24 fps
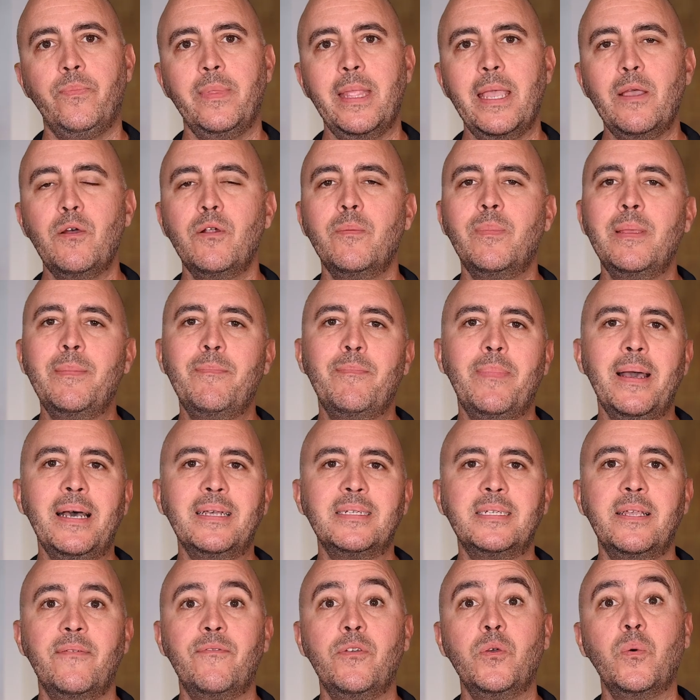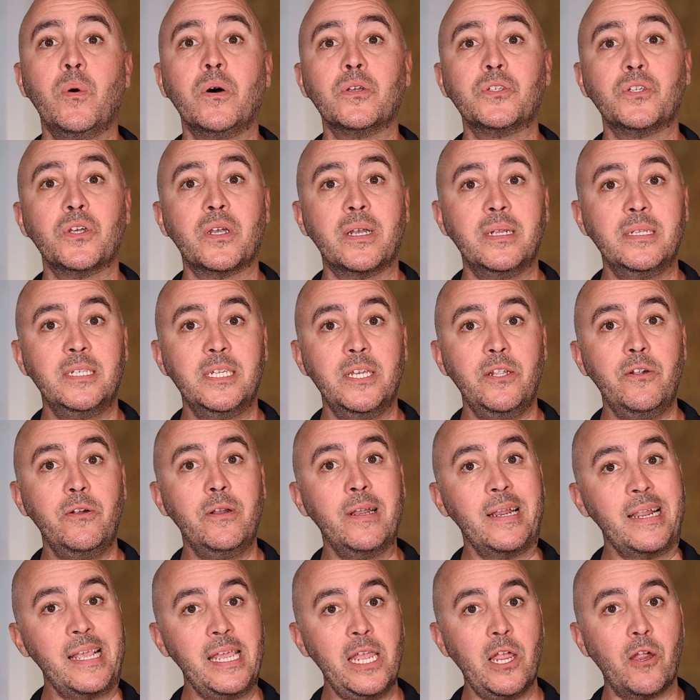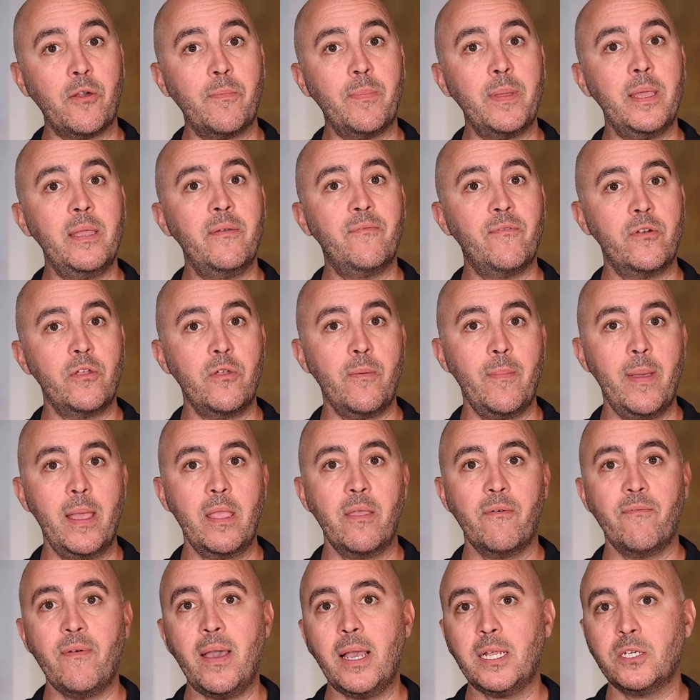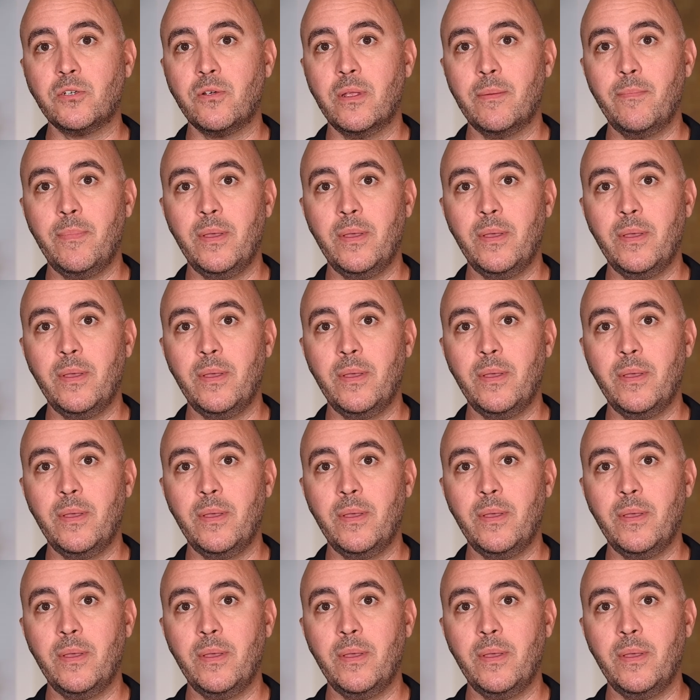It would be best if you also considered an ERP for your manufacturing